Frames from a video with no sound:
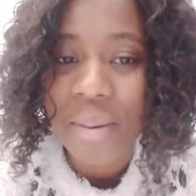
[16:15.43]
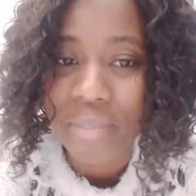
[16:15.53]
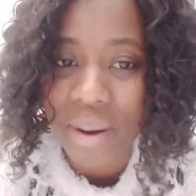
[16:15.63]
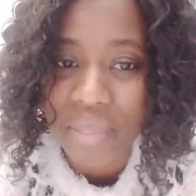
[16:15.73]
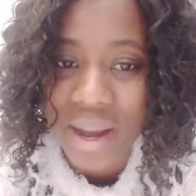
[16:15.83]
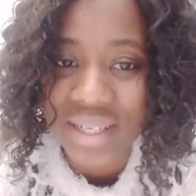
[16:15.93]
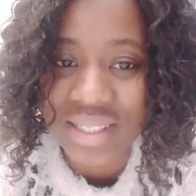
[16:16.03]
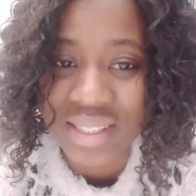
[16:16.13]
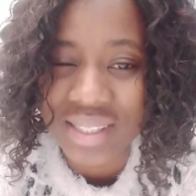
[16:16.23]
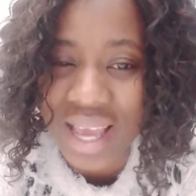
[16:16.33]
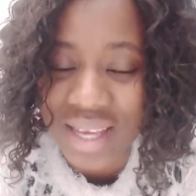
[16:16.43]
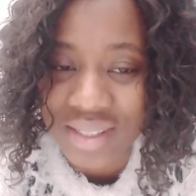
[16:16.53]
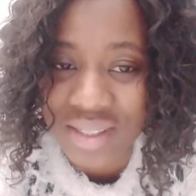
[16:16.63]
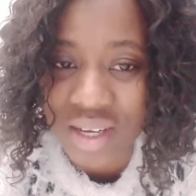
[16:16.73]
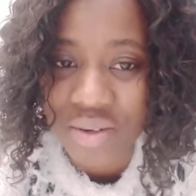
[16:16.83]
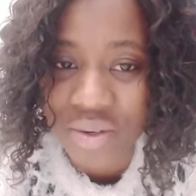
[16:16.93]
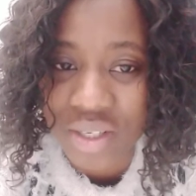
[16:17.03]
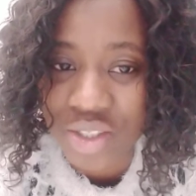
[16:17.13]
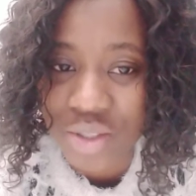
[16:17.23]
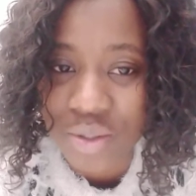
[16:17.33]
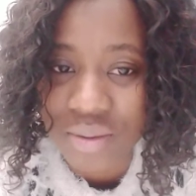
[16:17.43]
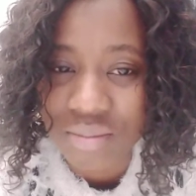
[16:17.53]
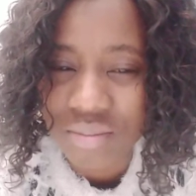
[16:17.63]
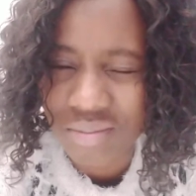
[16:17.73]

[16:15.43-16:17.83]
Bye-bye. This is Esther Creation.